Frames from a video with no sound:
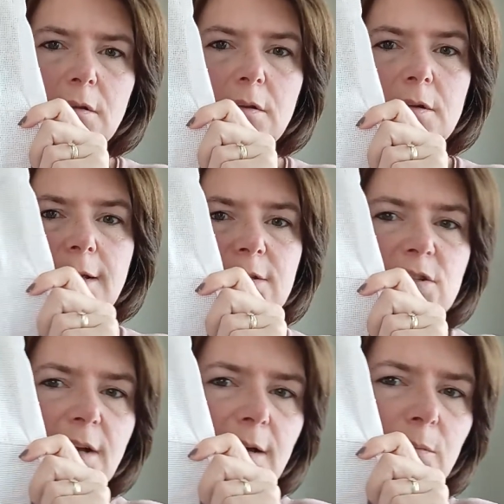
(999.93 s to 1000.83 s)
the
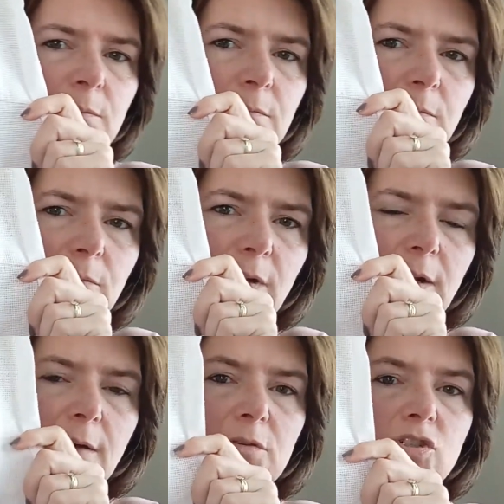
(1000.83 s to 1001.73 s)
next time
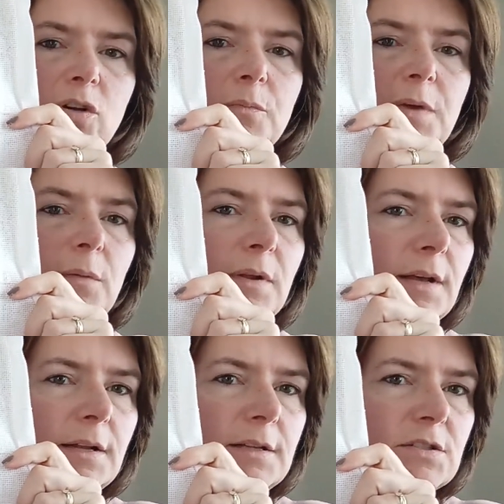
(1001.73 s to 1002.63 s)
that I will show it, maybe
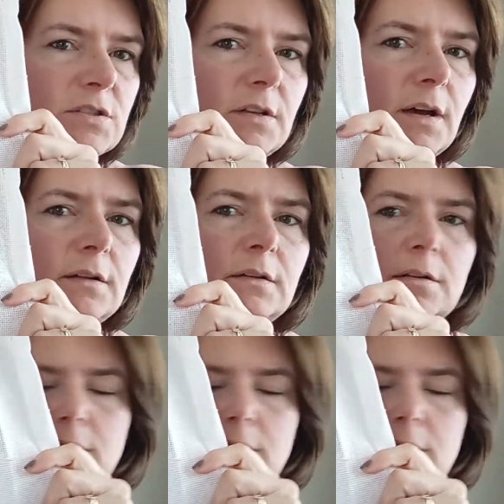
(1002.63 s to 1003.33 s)
then it's done.